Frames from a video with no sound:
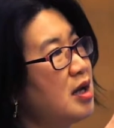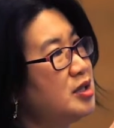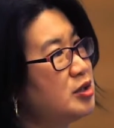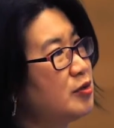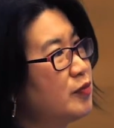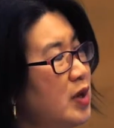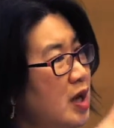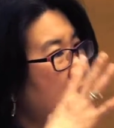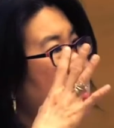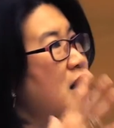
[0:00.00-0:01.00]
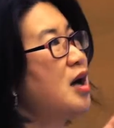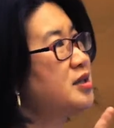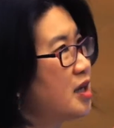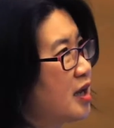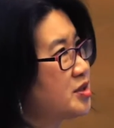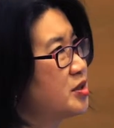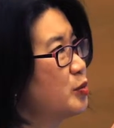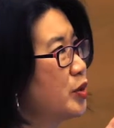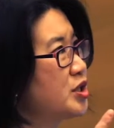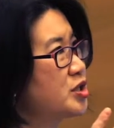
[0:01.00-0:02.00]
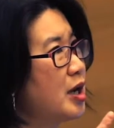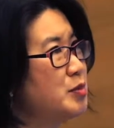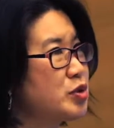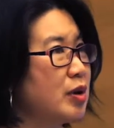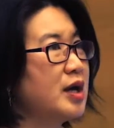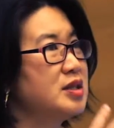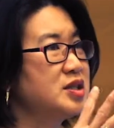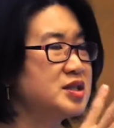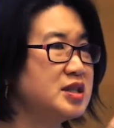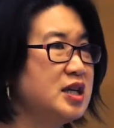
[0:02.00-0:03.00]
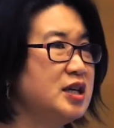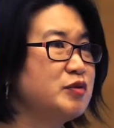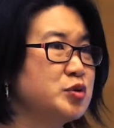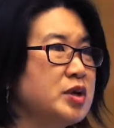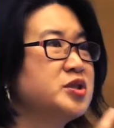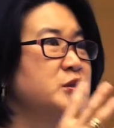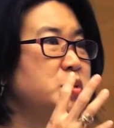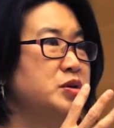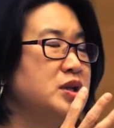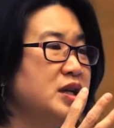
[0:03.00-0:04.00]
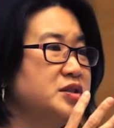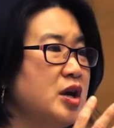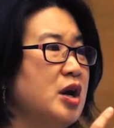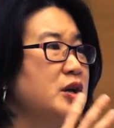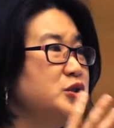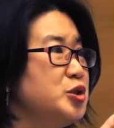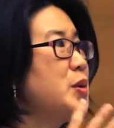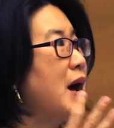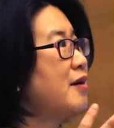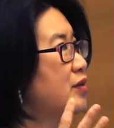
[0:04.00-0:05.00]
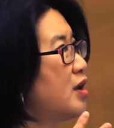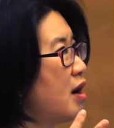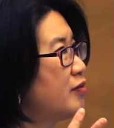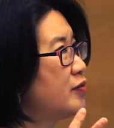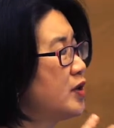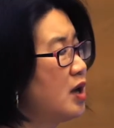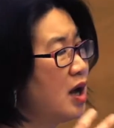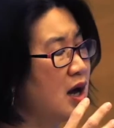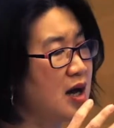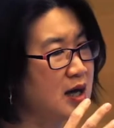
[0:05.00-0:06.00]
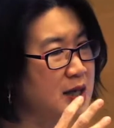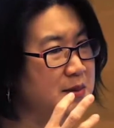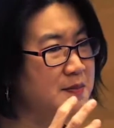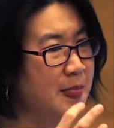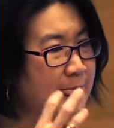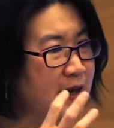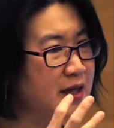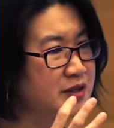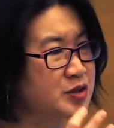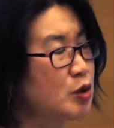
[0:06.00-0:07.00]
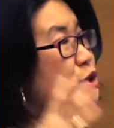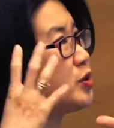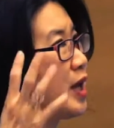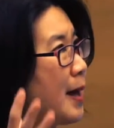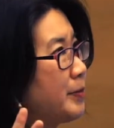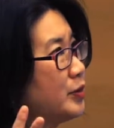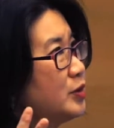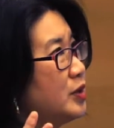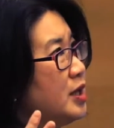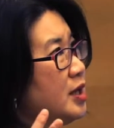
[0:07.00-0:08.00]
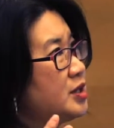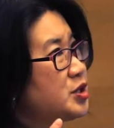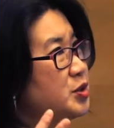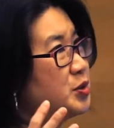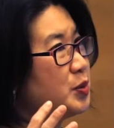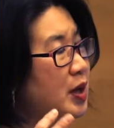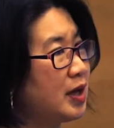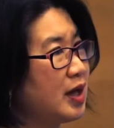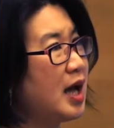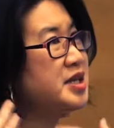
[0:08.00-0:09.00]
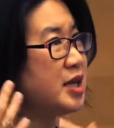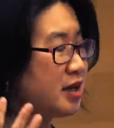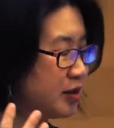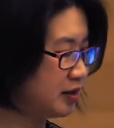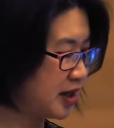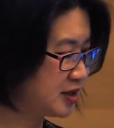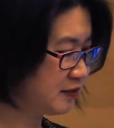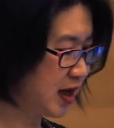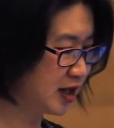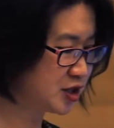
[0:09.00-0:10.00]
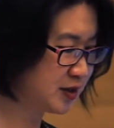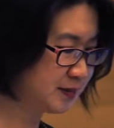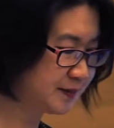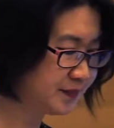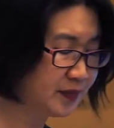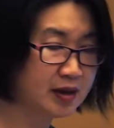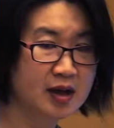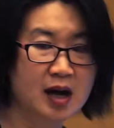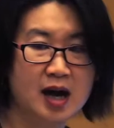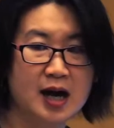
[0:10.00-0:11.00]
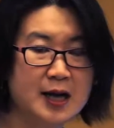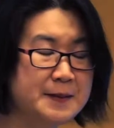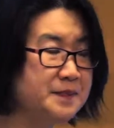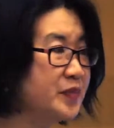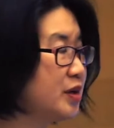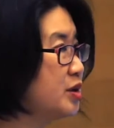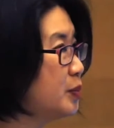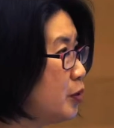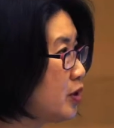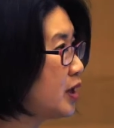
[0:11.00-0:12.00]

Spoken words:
of context in which I'm trying to see if trust communities do have enough social capital to take collective action. The book